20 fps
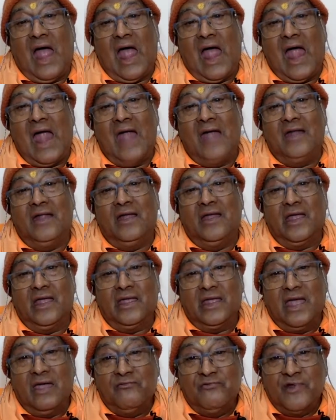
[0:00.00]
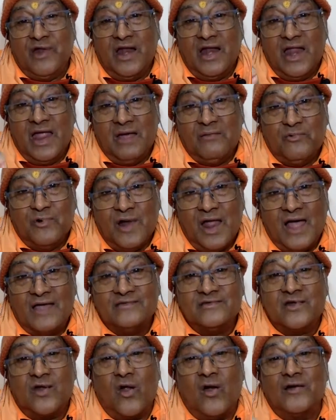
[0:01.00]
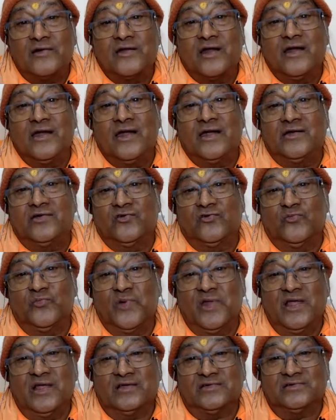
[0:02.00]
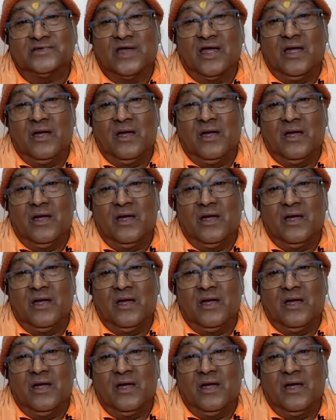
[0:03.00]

And every label has an alternative place.